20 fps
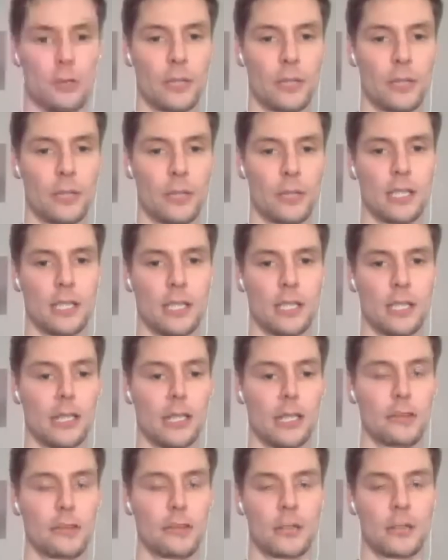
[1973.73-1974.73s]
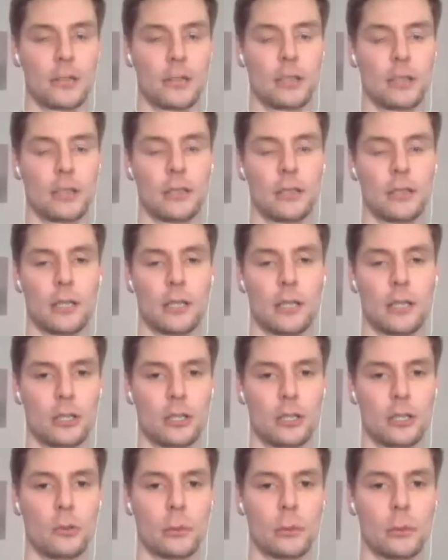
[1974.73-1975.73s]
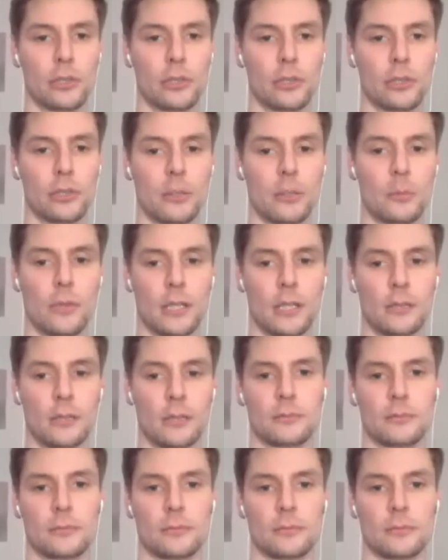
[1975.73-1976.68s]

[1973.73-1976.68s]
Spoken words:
times where the insects are cold and not moving.